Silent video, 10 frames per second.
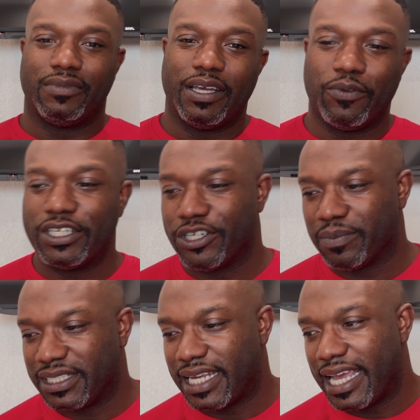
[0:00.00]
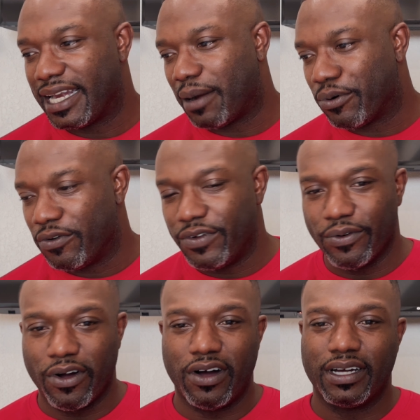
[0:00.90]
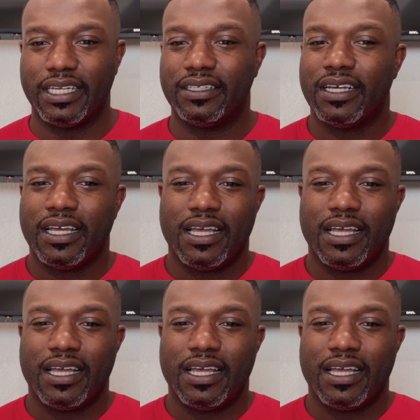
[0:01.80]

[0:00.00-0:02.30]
it was your mistake and I prove you wrong and